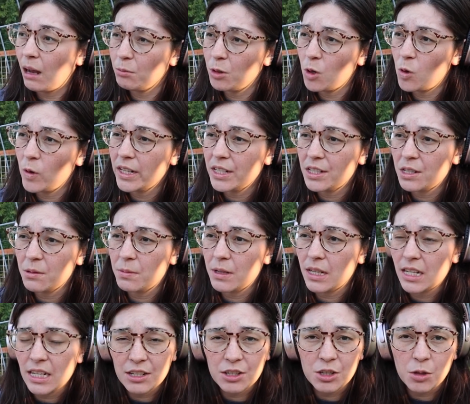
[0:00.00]
I'm going to
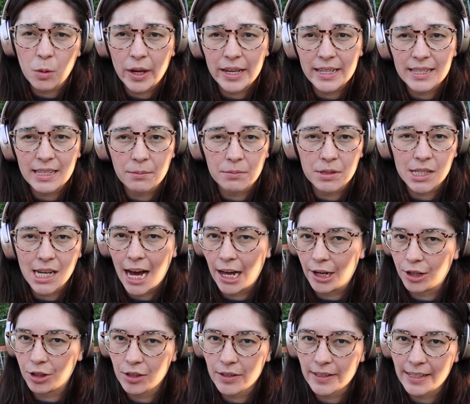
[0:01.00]
be doing some
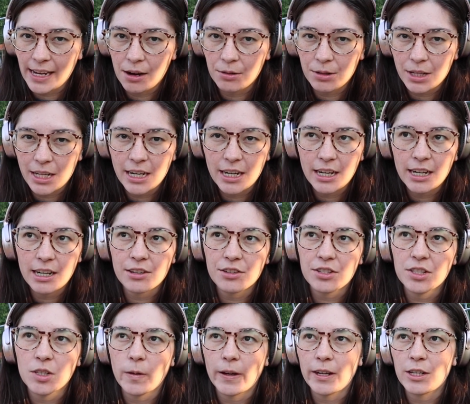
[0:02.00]
tunnels out here,
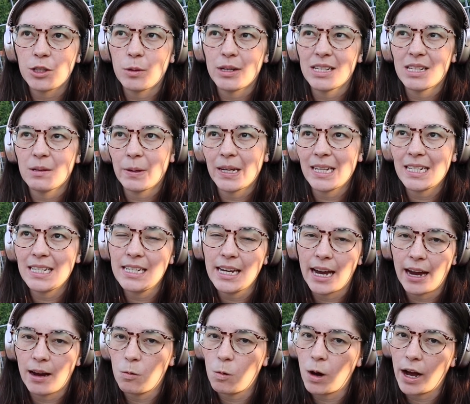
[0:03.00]
so like doing some like
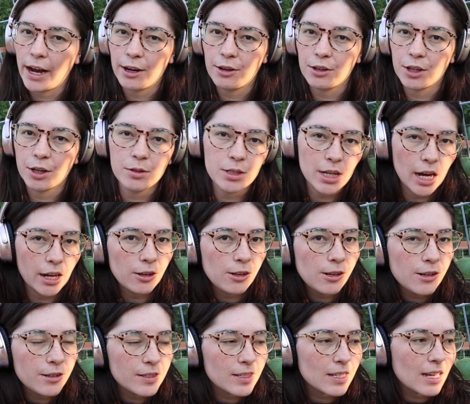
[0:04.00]
DIY grow
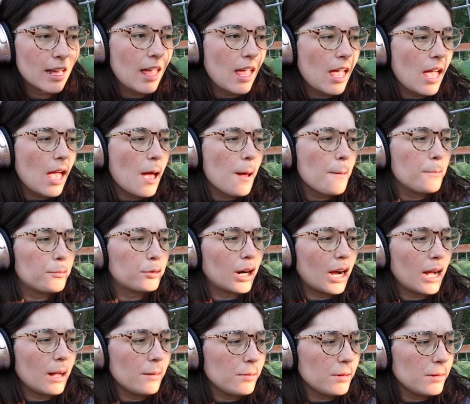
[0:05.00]
tunnels.
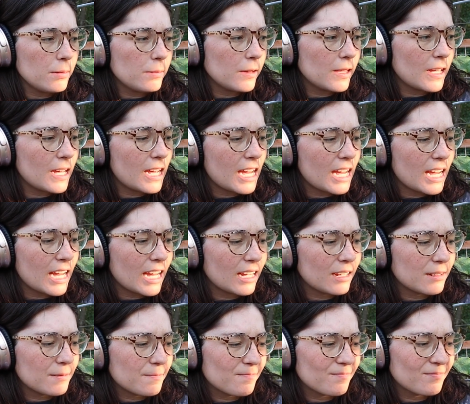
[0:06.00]
Probably,
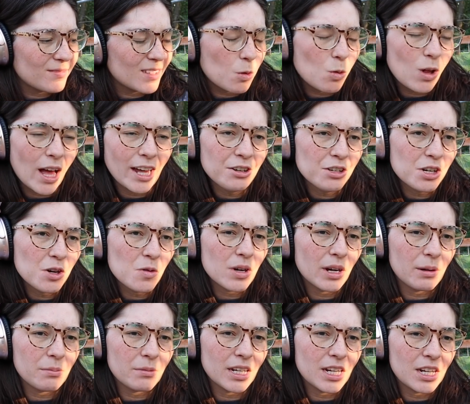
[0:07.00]
well, I don't know
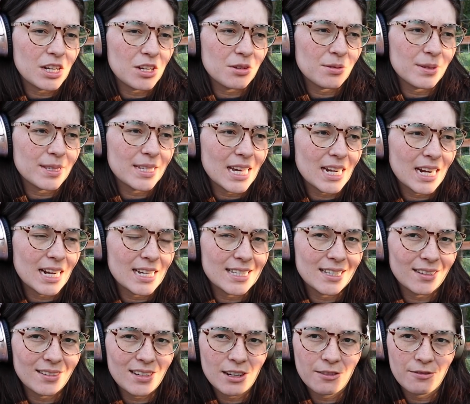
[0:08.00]
what I'm gonna use yet. I
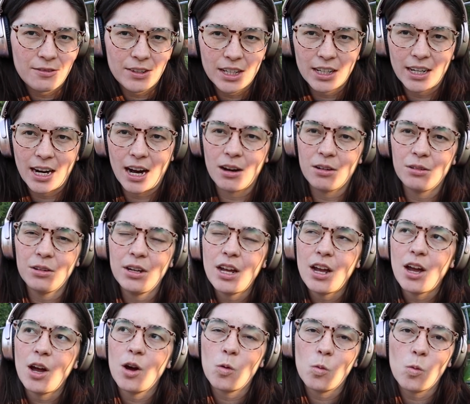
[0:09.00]
still need to figure out
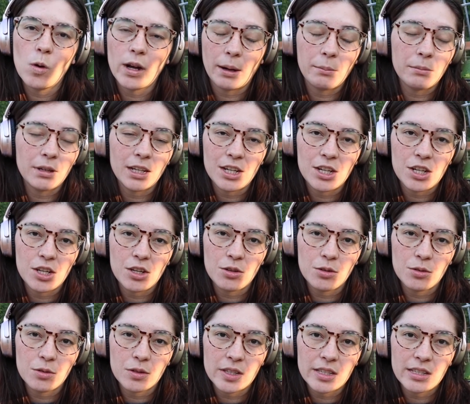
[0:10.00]
what I'm gonna
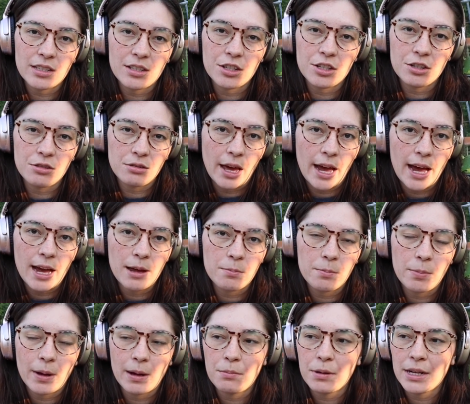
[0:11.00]
use to do that.
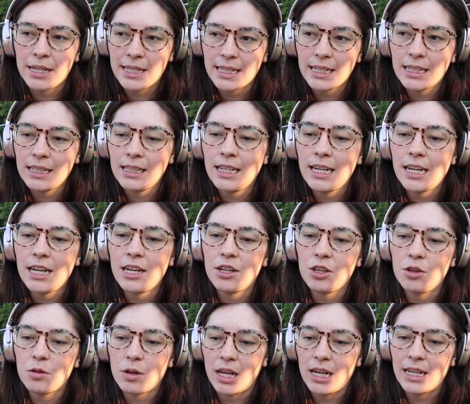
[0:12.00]
But basically,
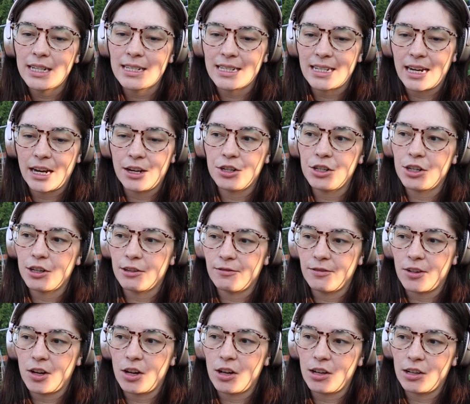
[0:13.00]
you can extend your
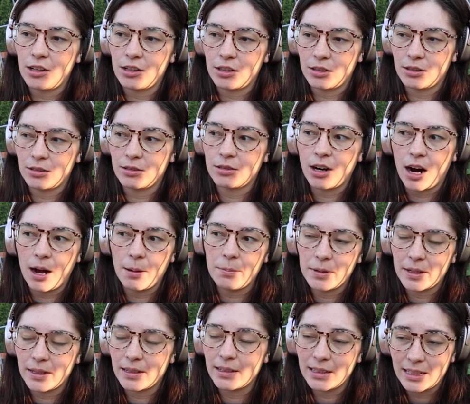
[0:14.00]
fall crop
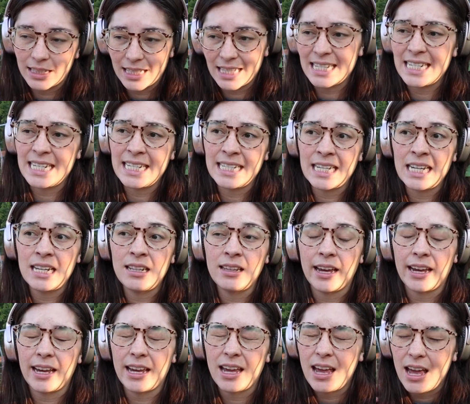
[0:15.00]
season
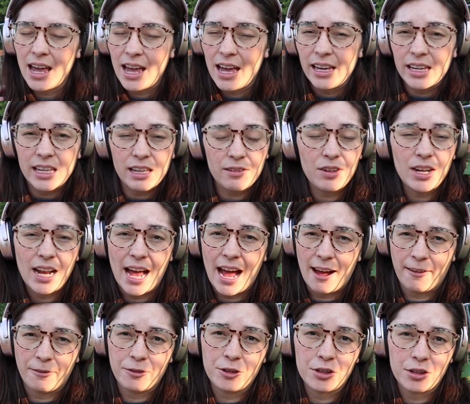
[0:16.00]
like even
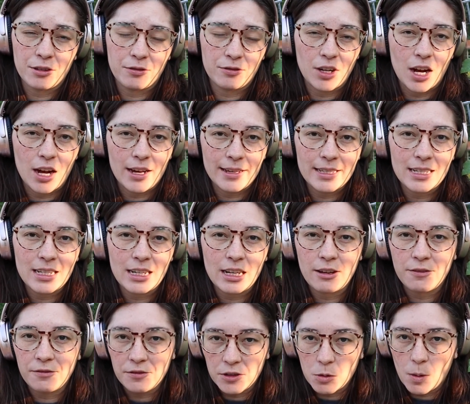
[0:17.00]
after the frost
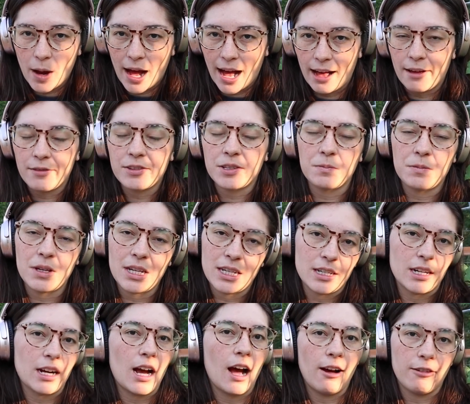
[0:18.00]
if you have something
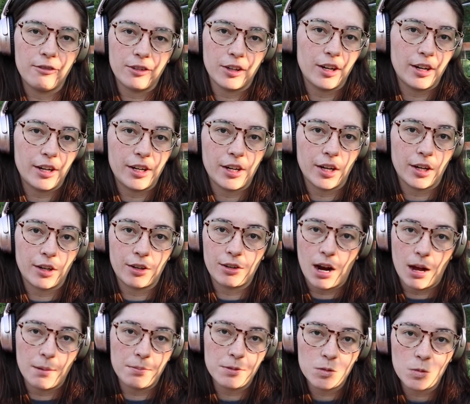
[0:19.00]
to cover your
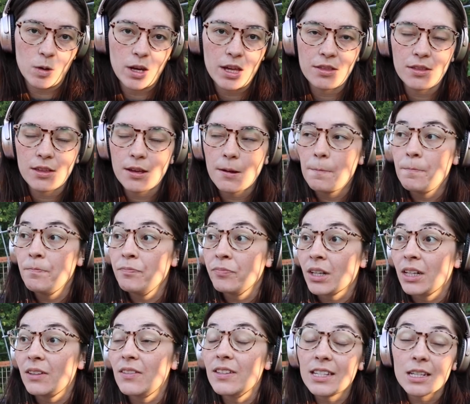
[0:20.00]
crops with.
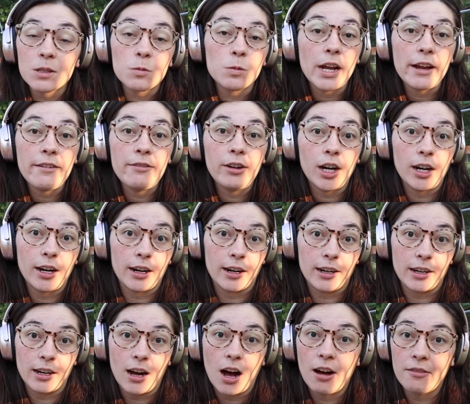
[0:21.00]
This is what I've heard.